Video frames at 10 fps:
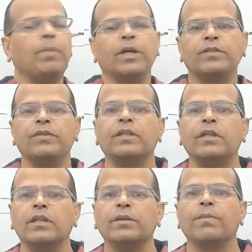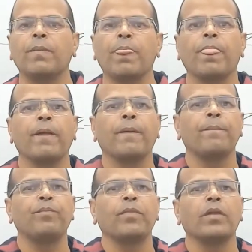pass filter.
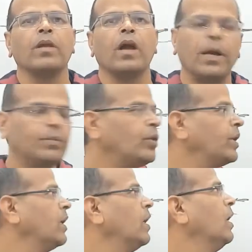I'm sorry.